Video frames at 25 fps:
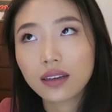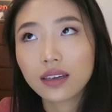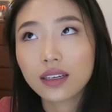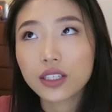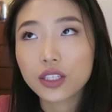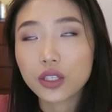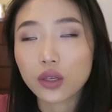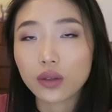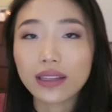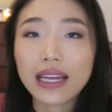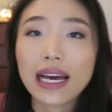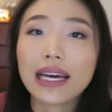
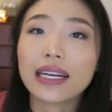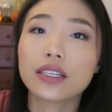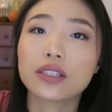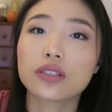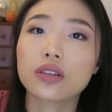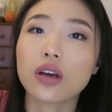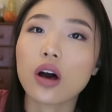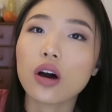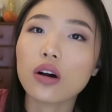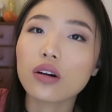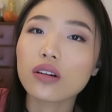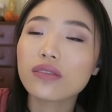so that
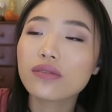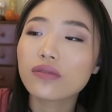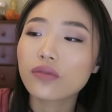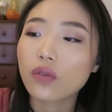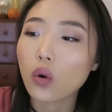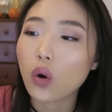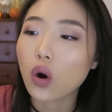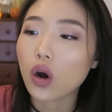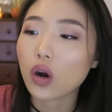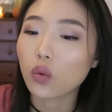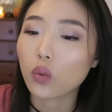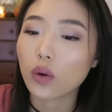is all
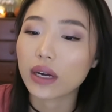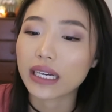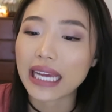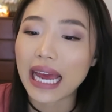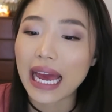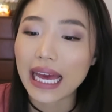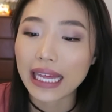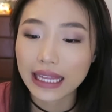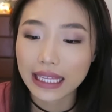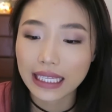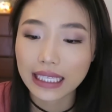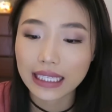for what
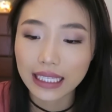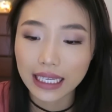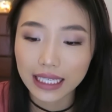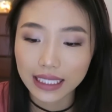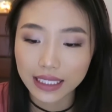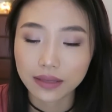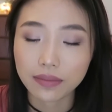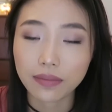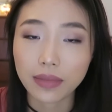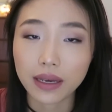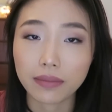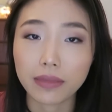kathleen
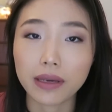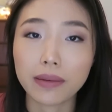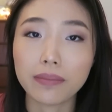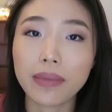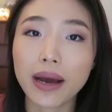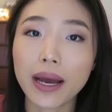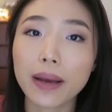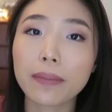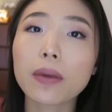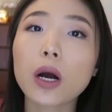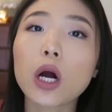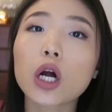lights make me
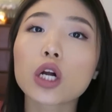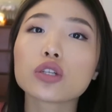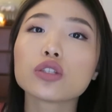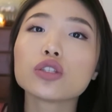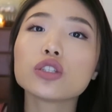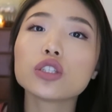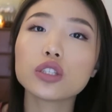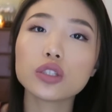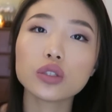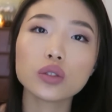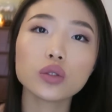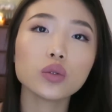buy part
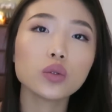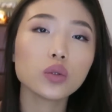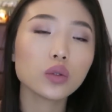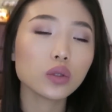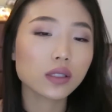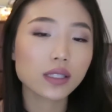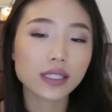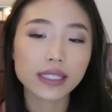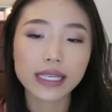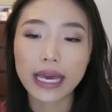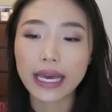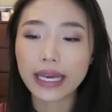
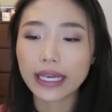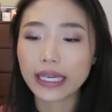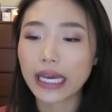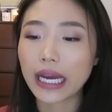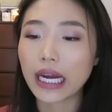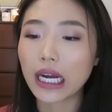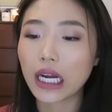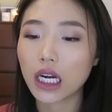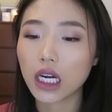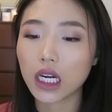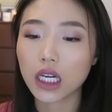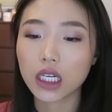two
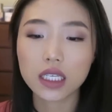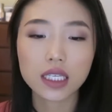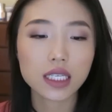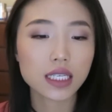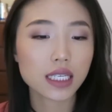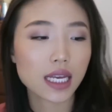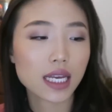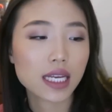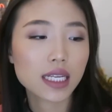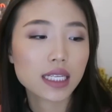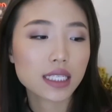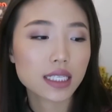skincare
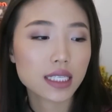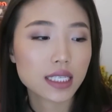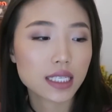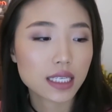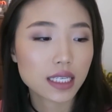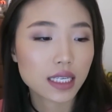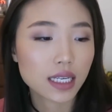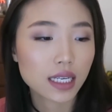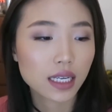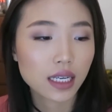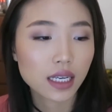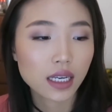scents
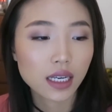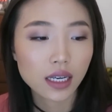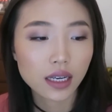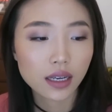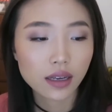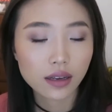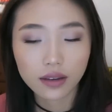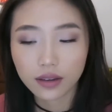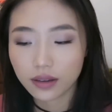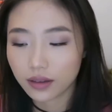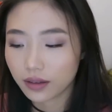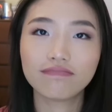
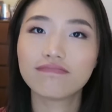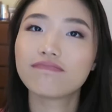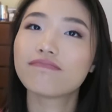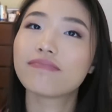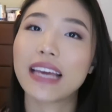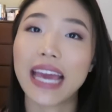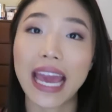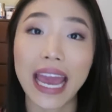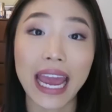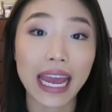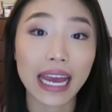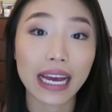
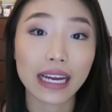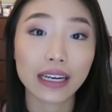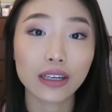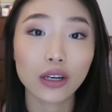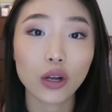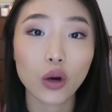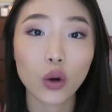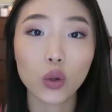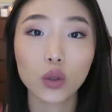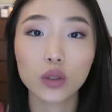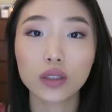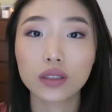
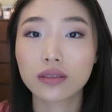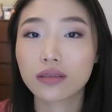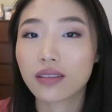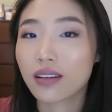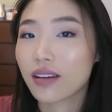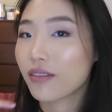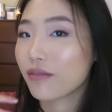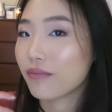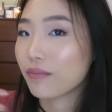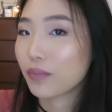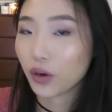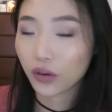candles
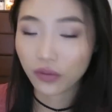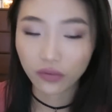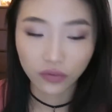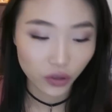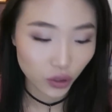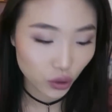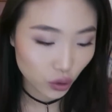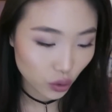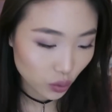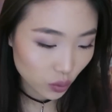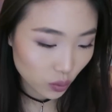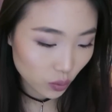
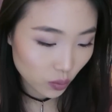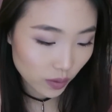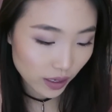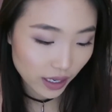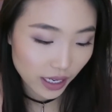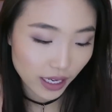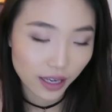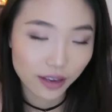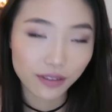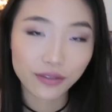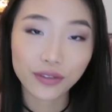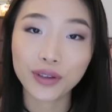
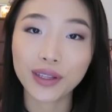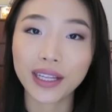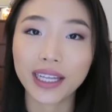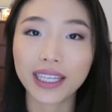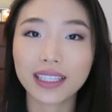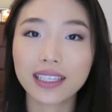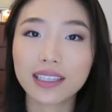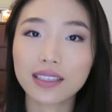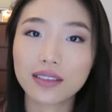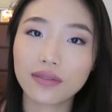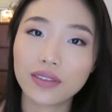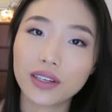perfume if you
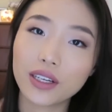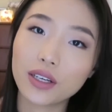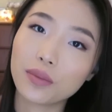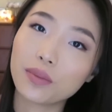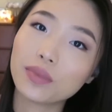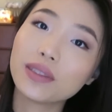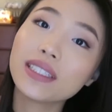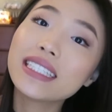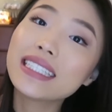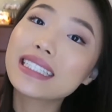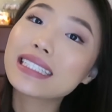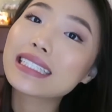like this video
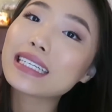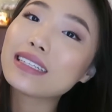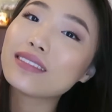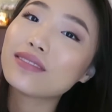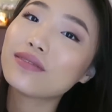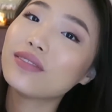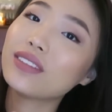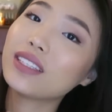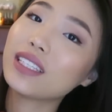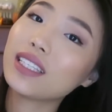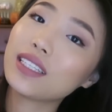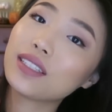please
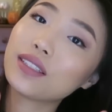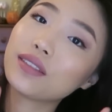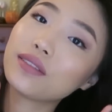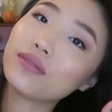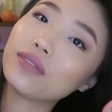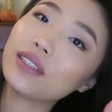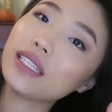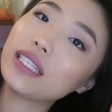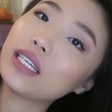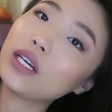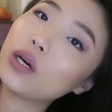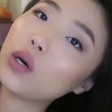give this
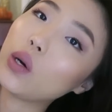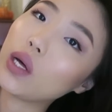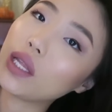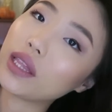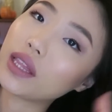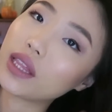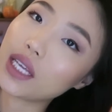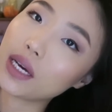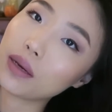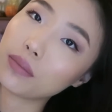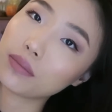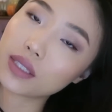video a
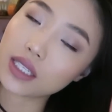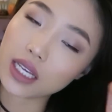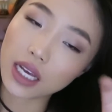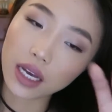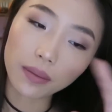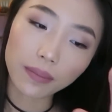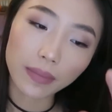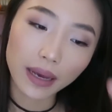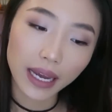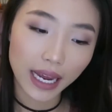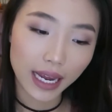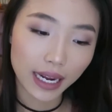thumbs
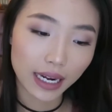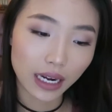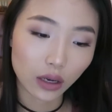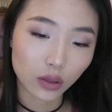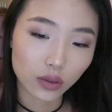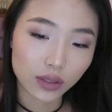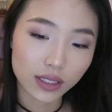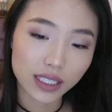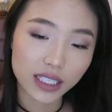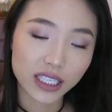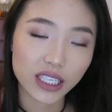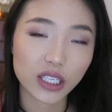up and
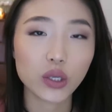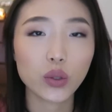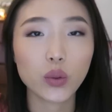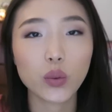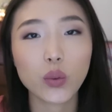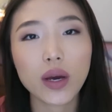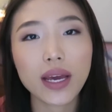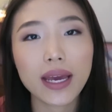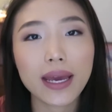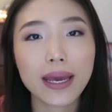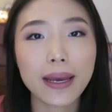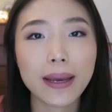i'll see
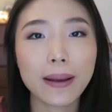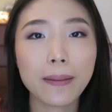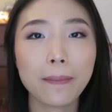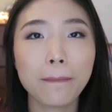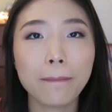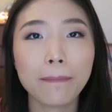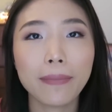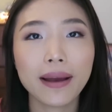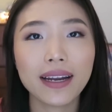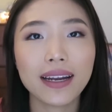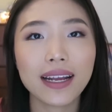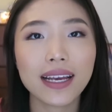you
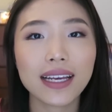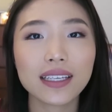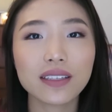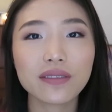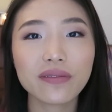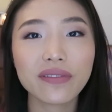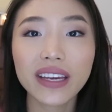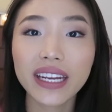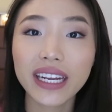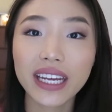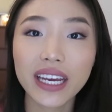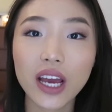in my
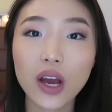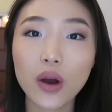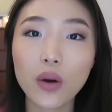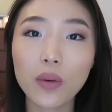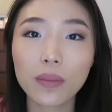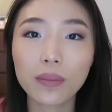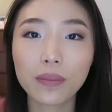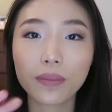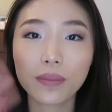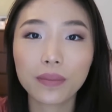next video